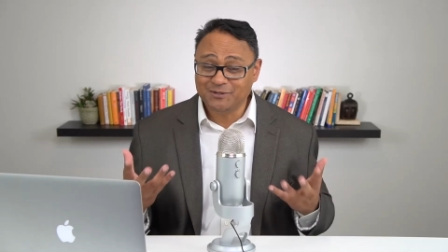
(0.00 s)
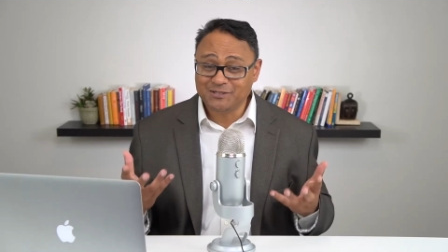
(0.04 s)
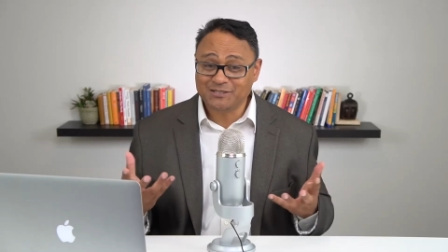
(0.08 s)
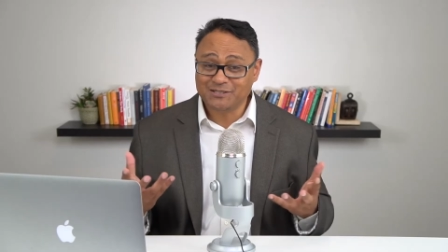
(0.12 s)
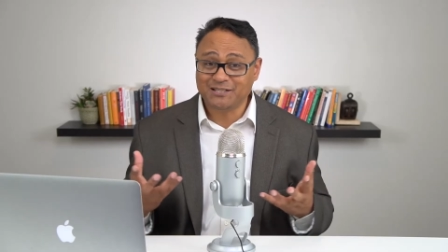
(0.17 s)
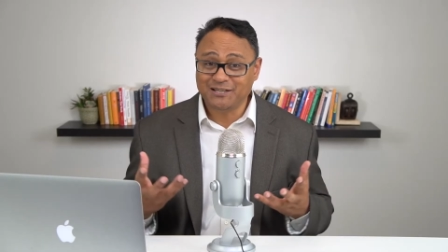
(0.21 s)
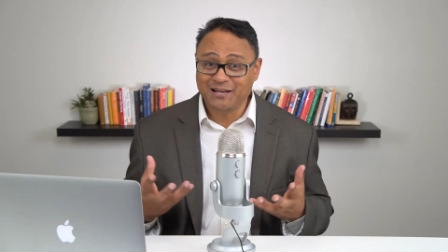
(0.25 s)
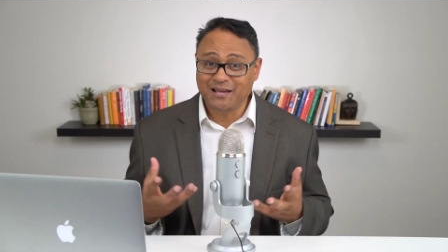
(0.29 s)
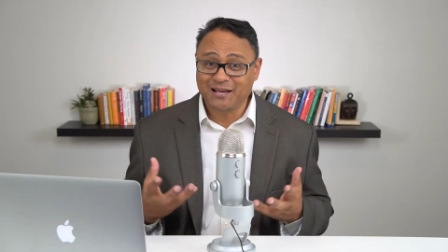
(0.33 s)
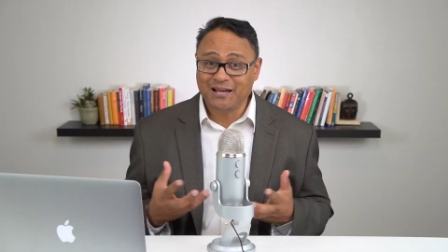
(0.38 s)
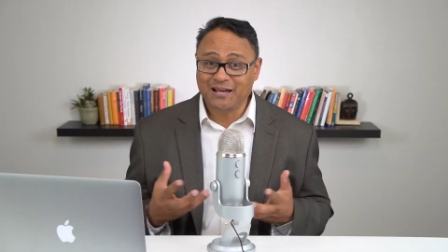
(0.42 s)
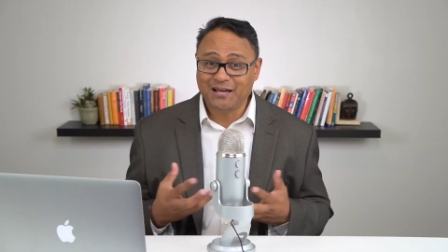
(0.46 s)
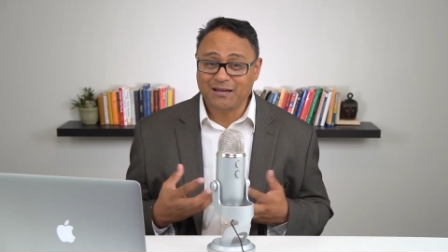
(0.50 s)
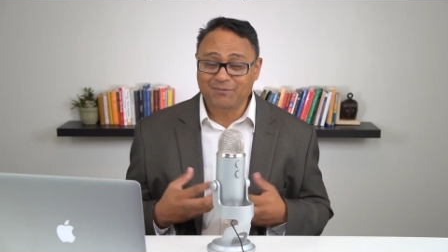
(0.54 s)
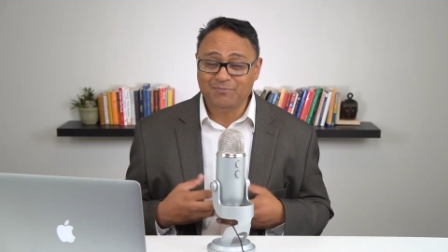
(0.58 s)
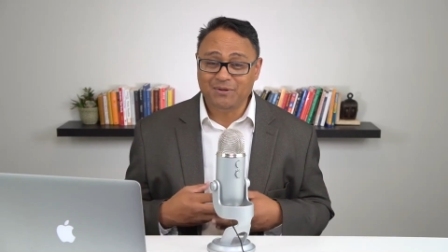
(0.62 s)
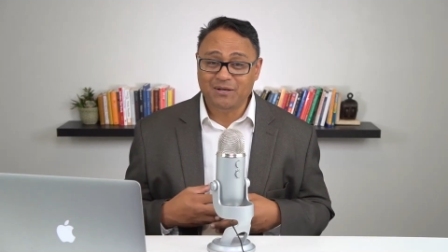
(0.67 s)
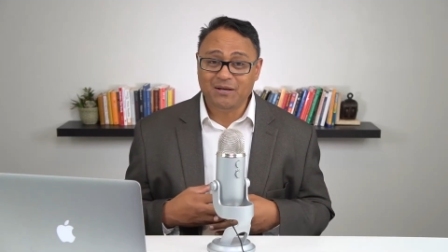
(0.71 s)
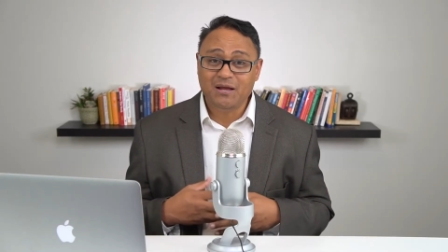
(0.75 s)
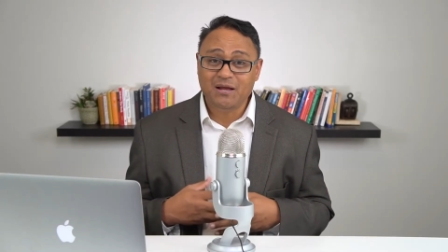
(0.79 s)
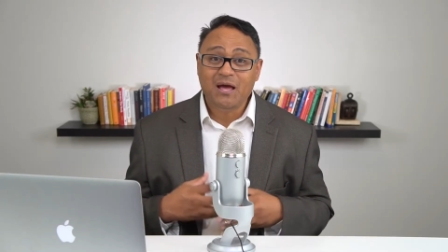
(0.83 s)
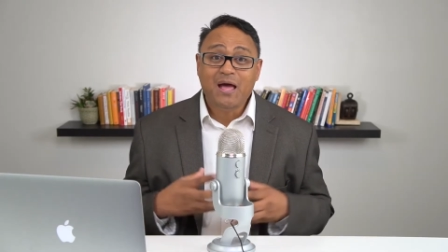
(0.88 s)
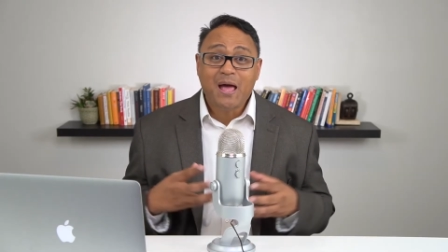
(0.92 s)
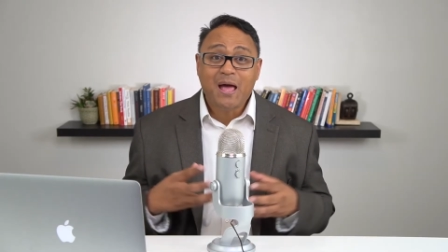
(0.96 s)
to happen,
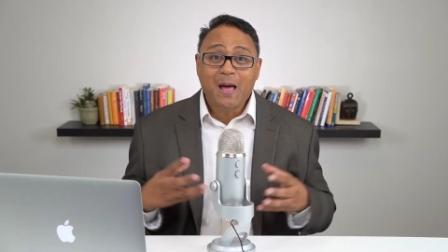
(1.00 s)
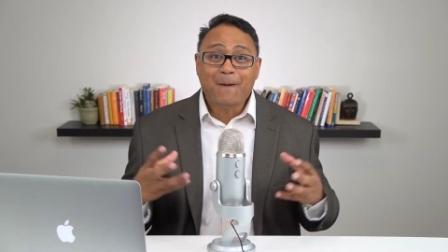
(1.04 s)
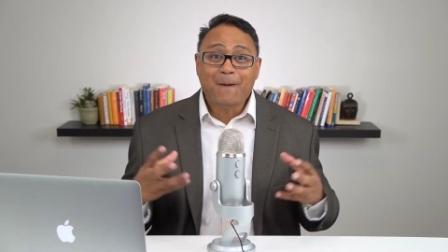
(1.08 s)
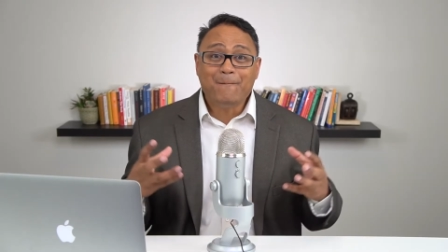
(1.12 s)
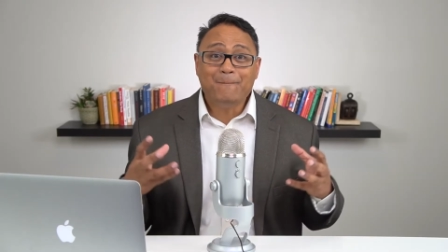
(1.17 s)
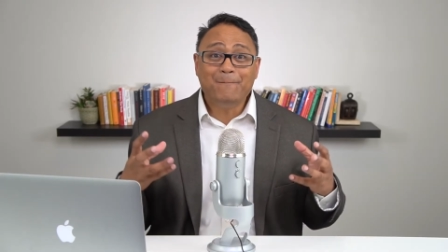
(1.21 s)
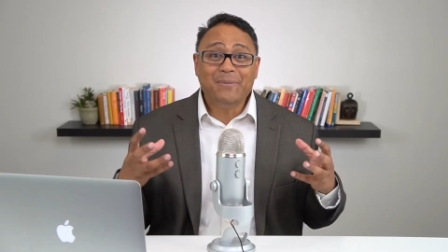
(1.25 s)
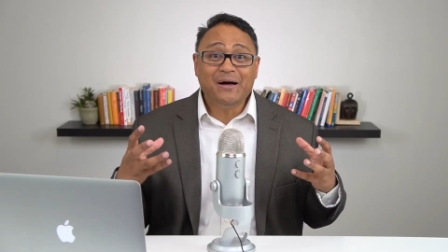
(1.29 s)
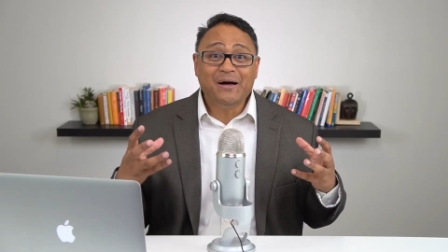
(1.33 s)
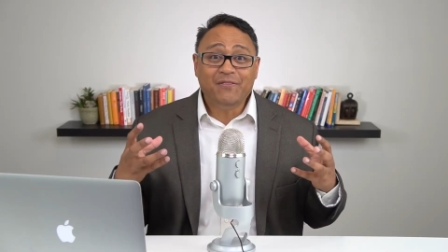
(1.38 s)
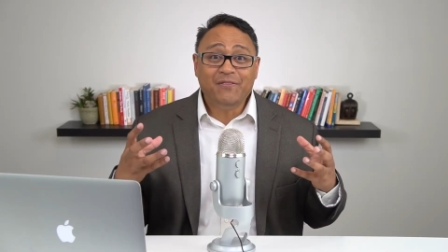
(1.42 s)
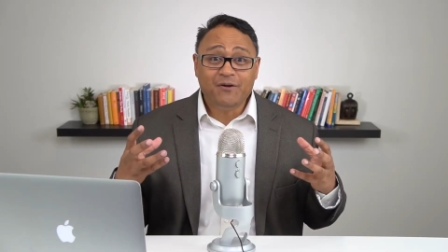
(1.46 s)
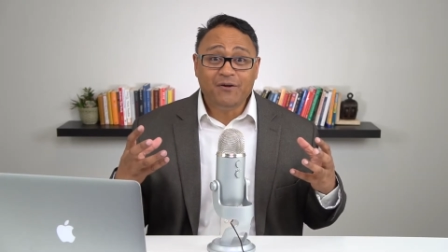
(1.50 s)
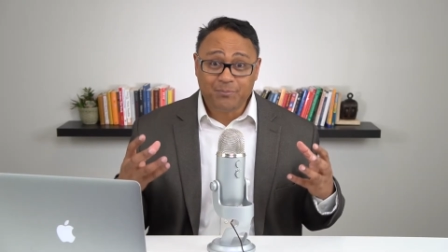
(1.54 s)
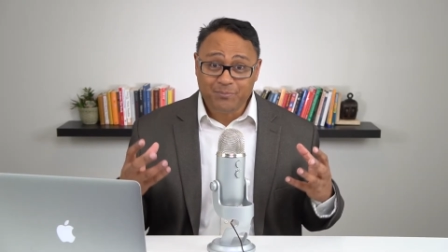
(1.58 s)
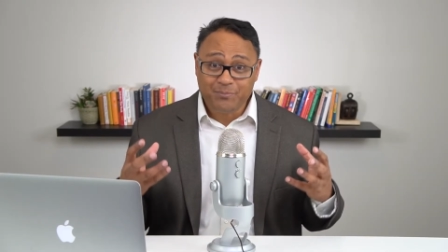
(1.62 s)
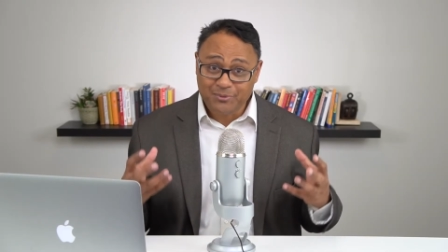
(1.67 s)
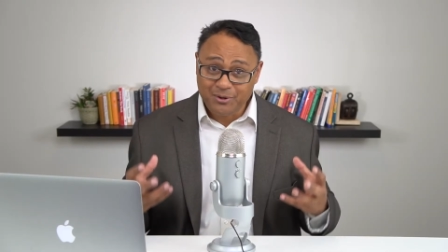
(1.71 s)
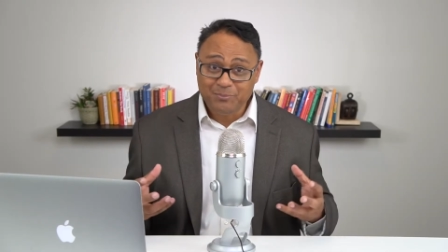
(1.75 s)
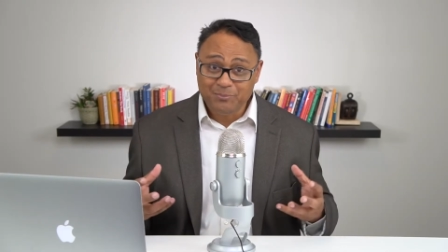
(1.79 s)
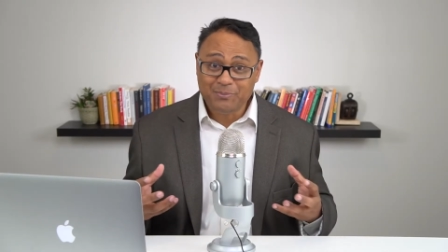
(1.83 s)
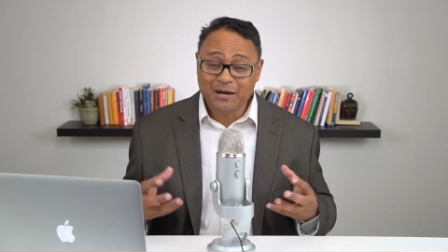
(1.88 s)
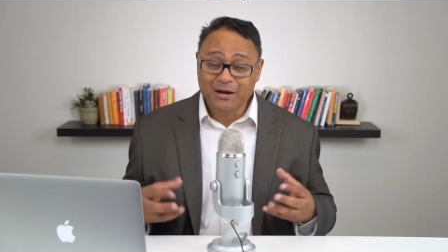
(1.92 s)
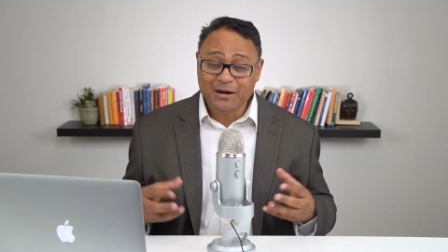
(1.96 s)
but they're
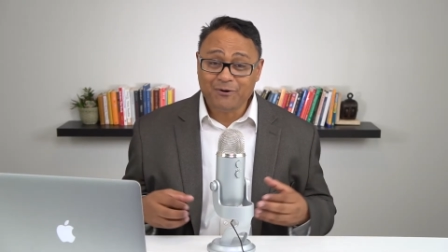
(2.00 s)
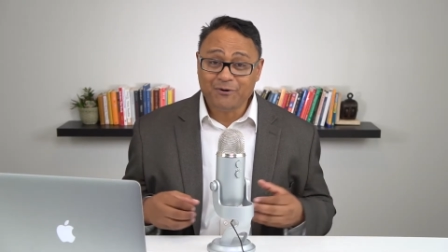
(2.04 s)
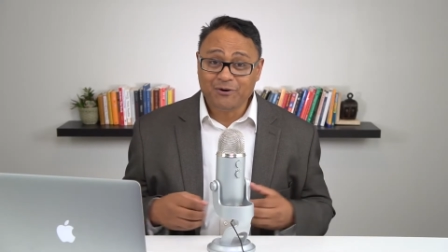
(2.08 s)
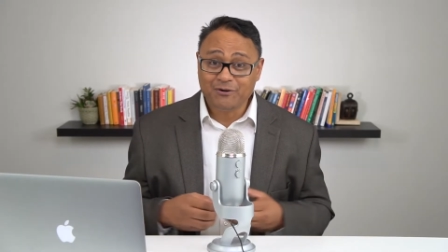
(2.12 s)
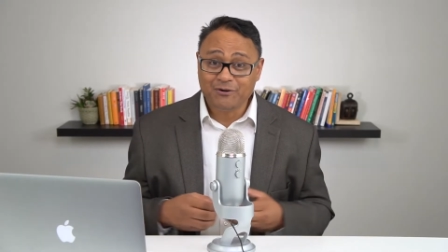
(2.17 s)
preparing